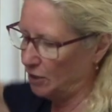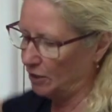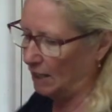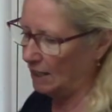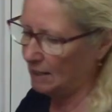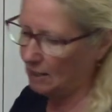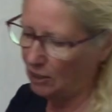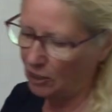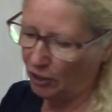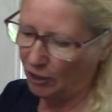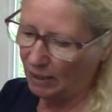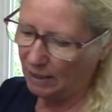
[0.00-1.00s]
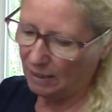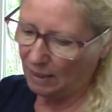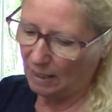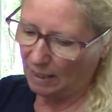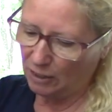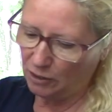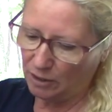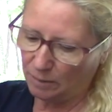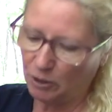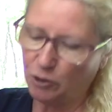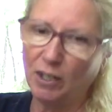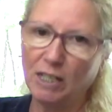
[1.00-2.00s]
they're nice and sturdy, and I use them
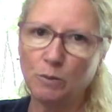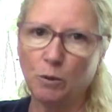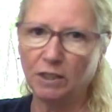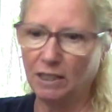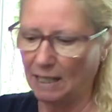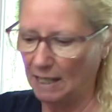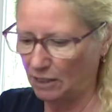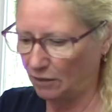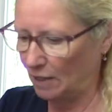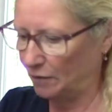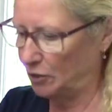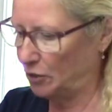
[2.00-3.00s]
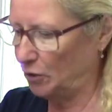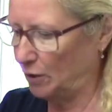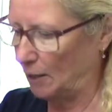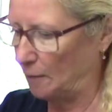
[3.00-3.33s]
to transport the glass around the studio.